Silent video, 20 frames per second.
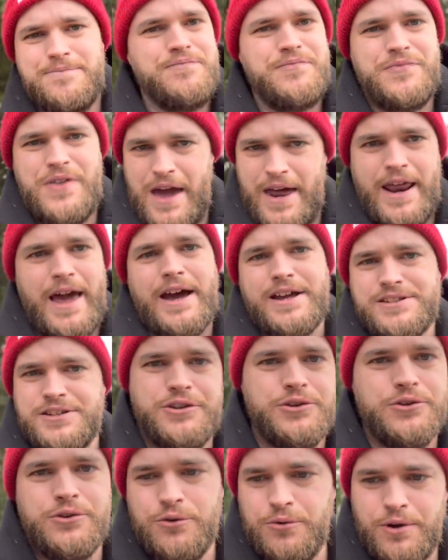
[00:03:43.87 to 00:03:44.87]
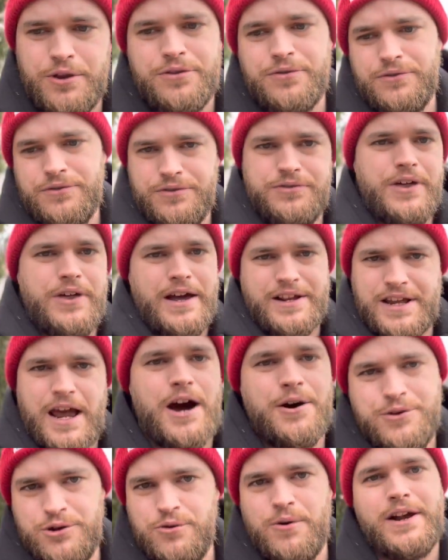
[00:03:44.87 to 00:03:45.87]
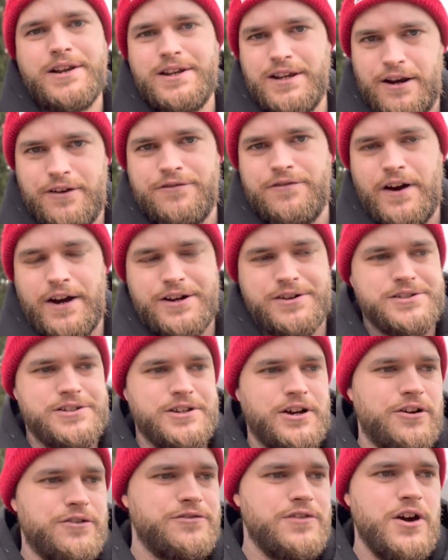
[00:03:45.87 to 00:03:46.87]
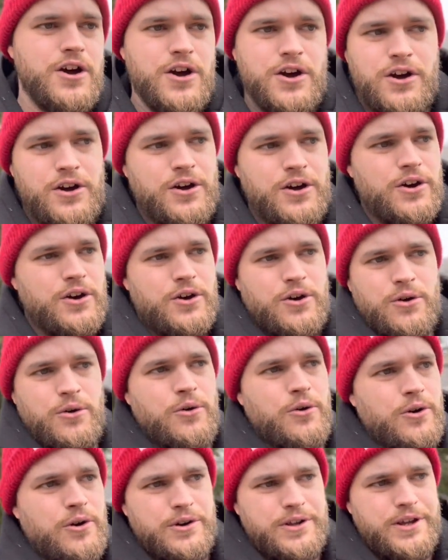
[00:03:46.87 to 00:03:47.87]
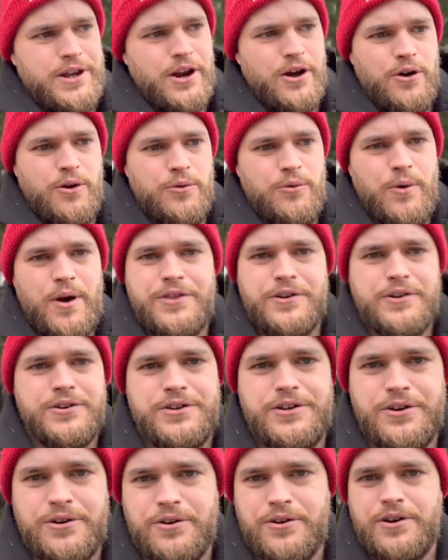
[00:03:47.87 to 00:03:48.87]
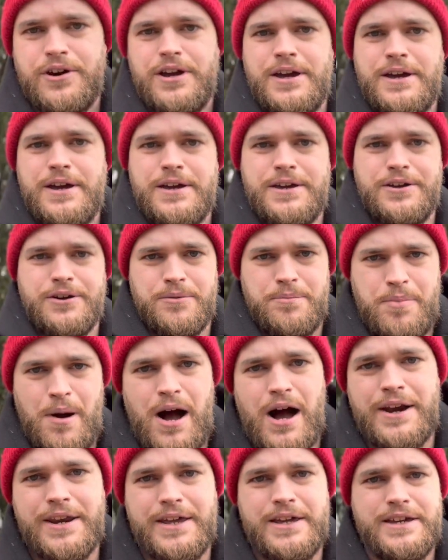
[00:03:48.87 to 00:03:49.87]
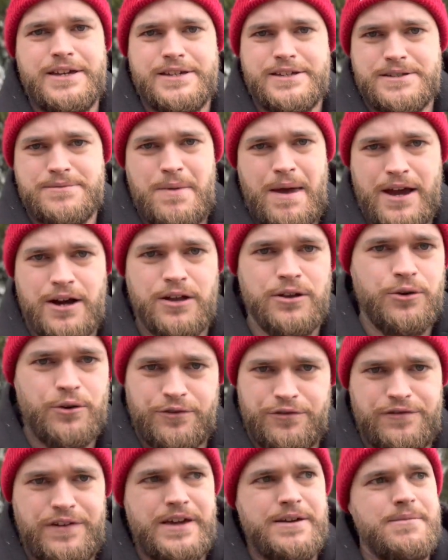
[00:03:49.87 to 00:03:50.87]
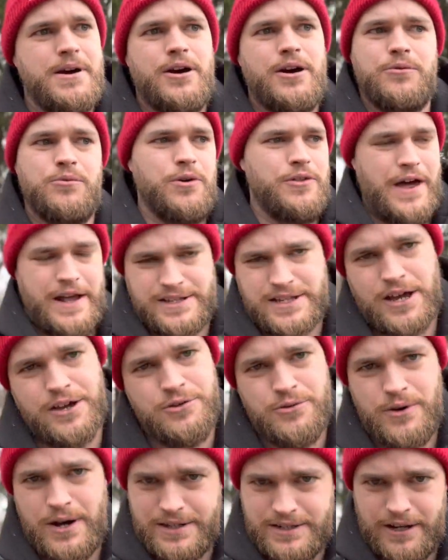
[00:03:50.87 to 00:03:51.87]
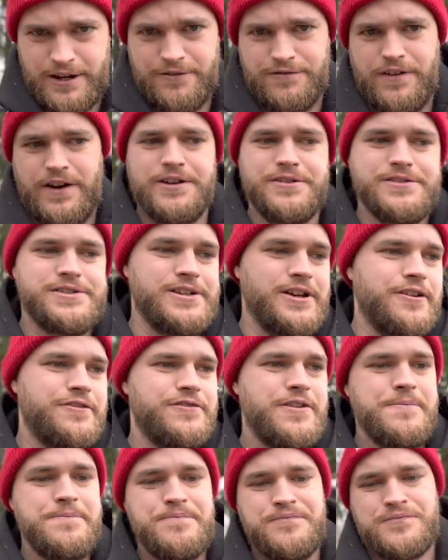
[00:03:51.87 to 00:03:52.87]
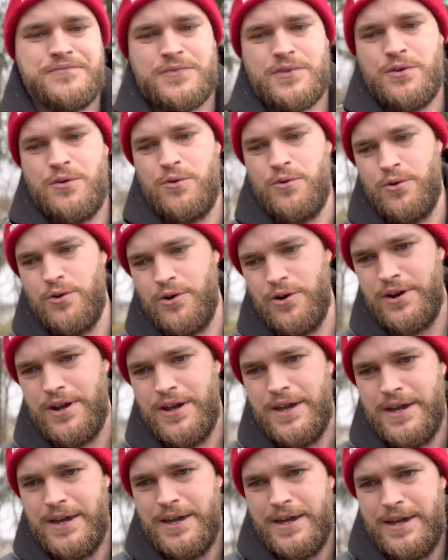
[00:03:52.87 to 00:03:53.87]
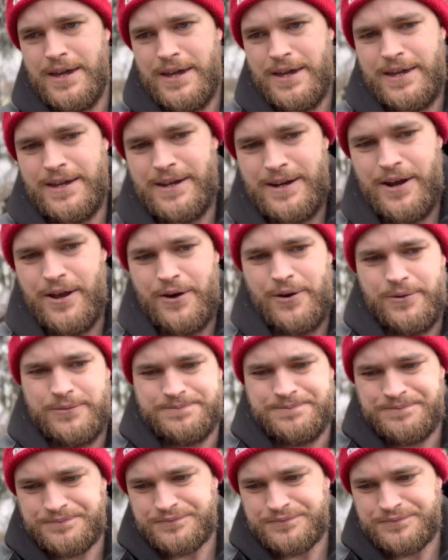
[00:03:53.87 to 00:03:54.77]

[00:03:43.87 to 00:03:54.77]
that has to do with, that's how you identify yourself. Or, you know, whether your body is male or female, well, that's how you identify yourself. Or, you know,